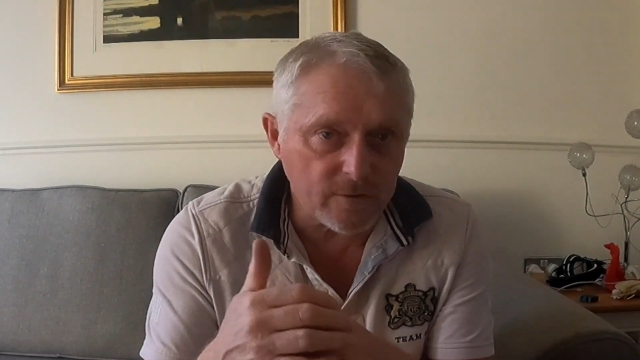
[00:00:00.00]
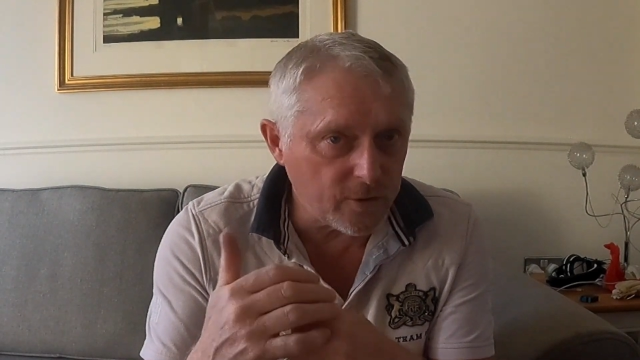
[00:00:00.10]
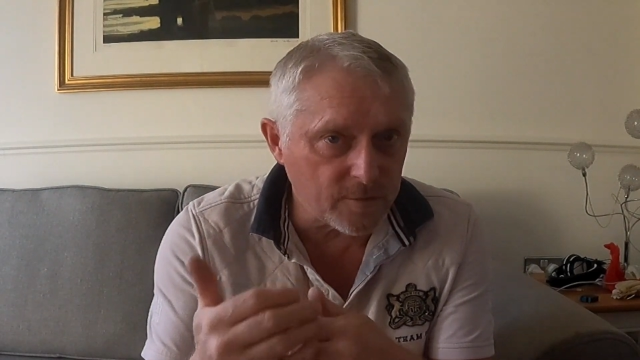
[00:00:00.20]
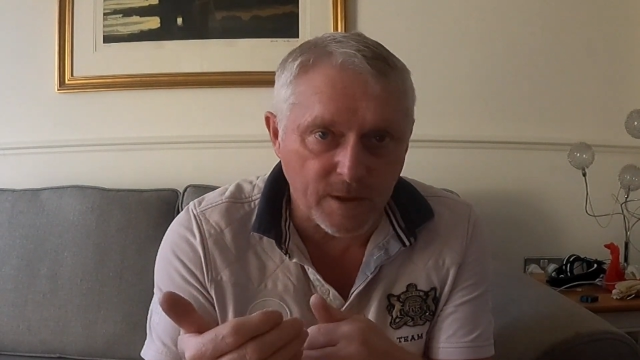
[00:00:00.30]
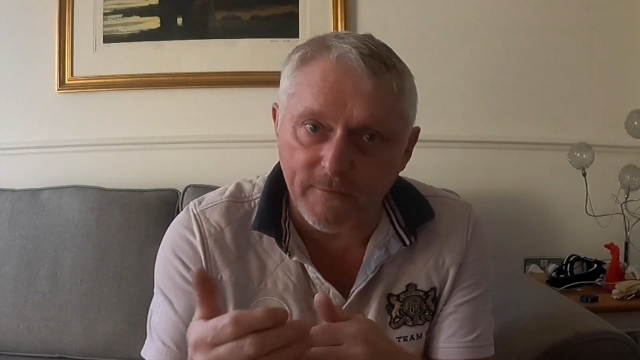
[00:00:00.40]

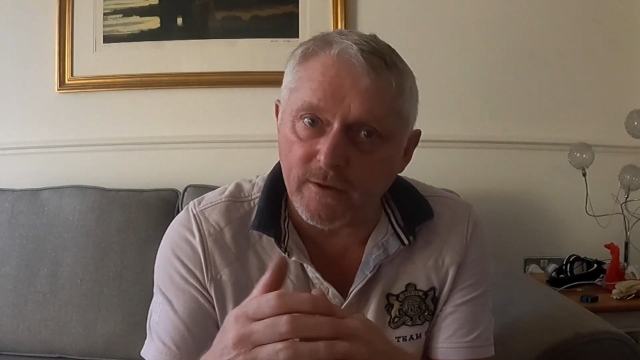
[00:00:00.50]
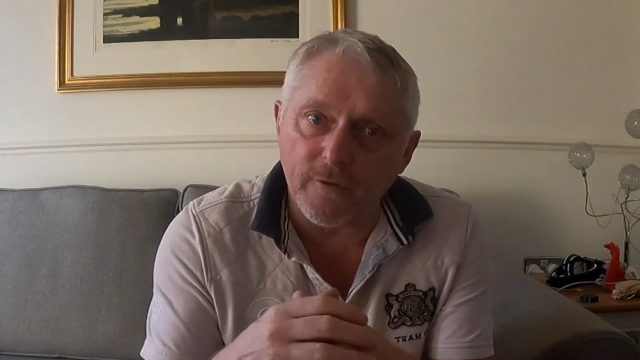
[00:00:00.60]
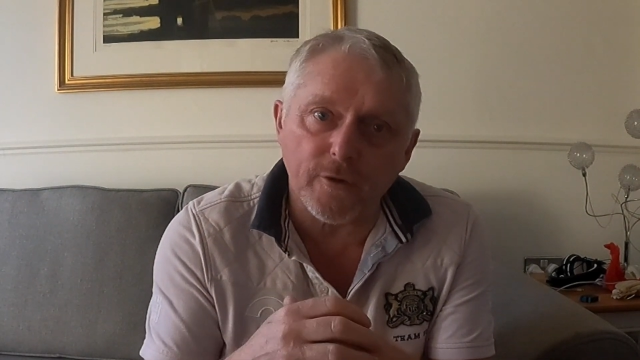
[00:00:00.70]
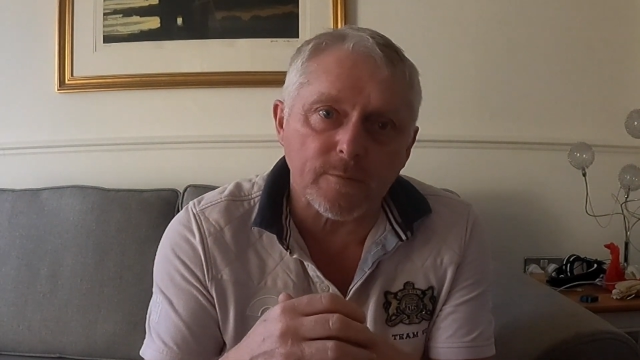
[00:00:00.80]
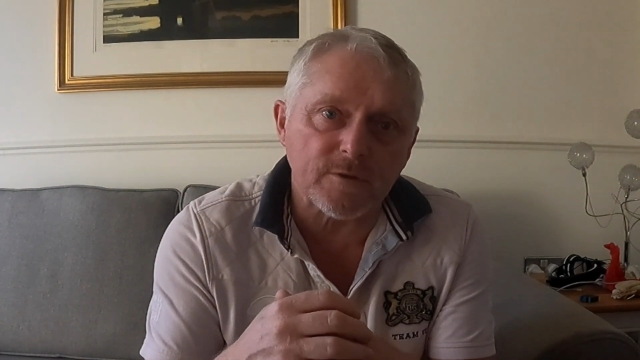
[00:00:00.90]
just giving a
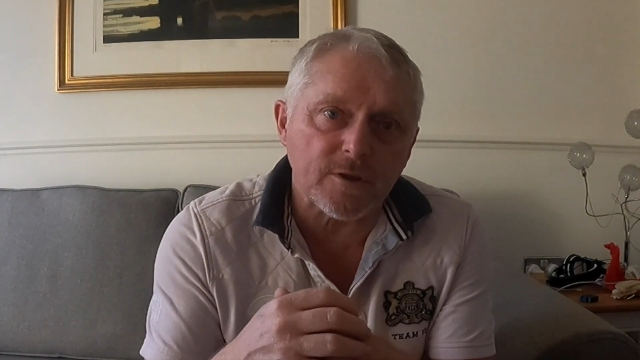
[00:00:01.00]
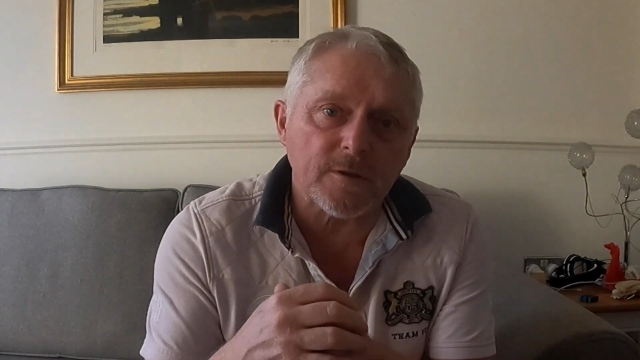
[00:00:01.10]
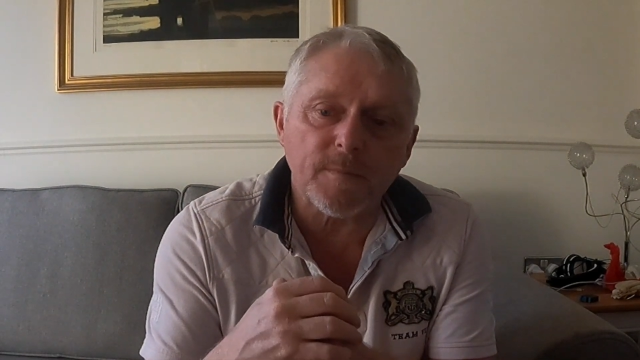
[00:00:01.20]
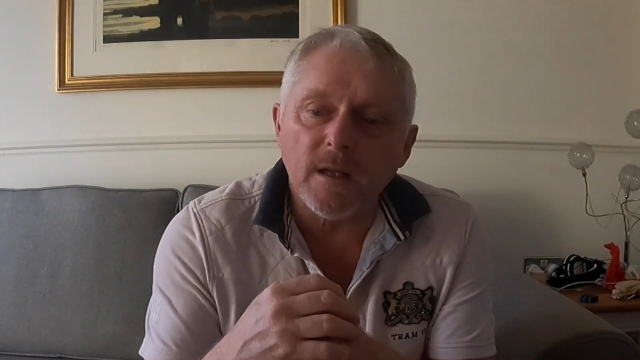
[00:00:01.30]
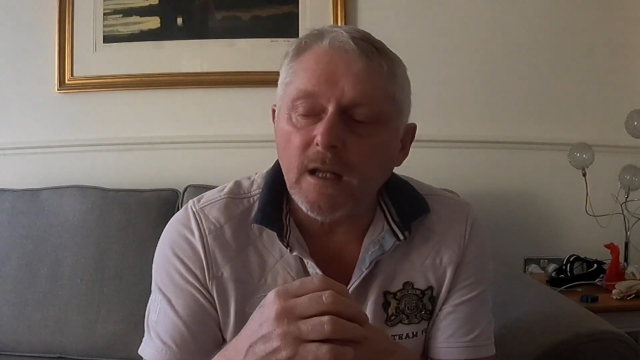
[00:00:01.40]
thumbs
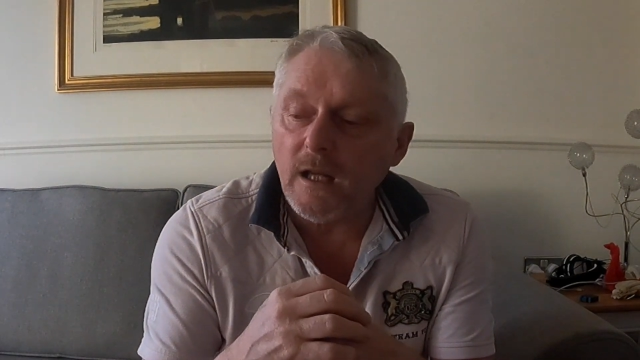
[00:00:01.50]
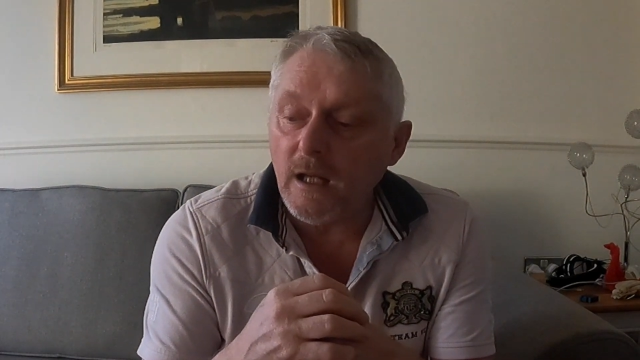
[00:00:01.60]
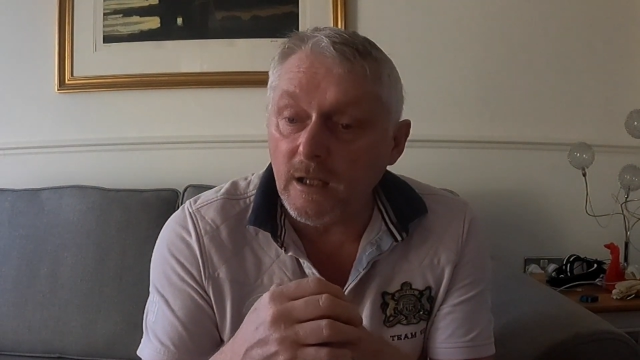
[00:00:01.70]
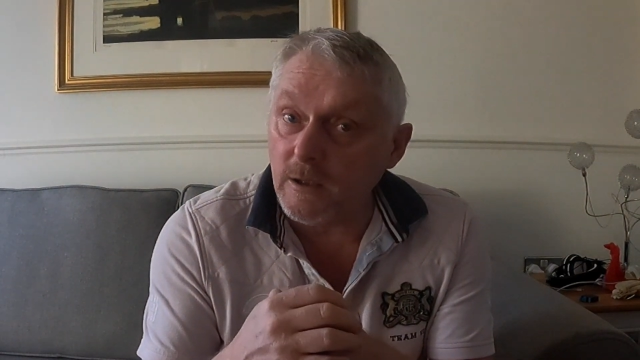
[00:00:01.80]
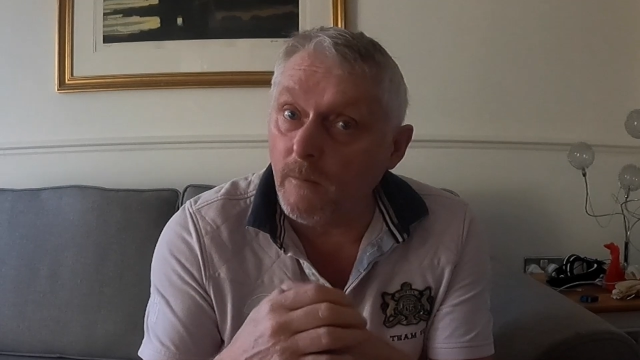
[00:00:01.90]
up,
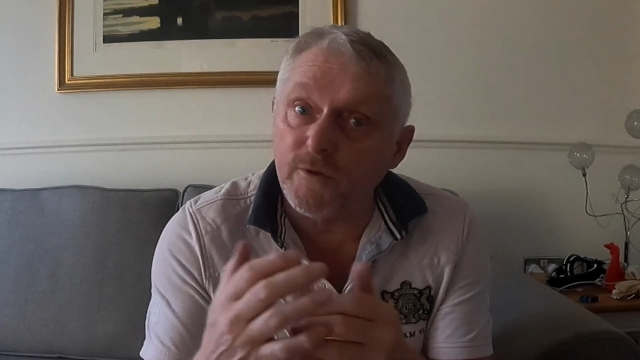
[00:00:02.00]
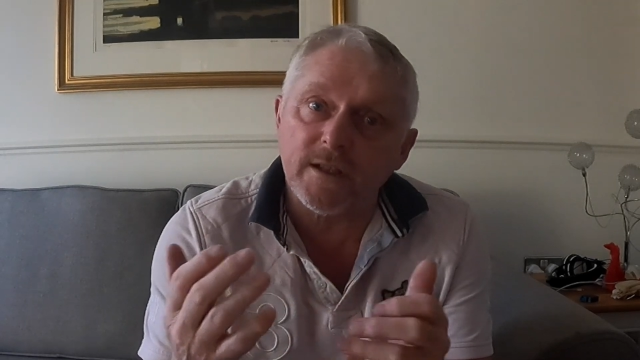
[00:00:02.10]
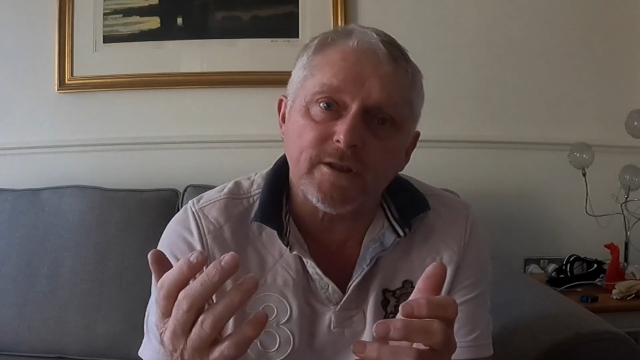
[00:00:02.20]
obviously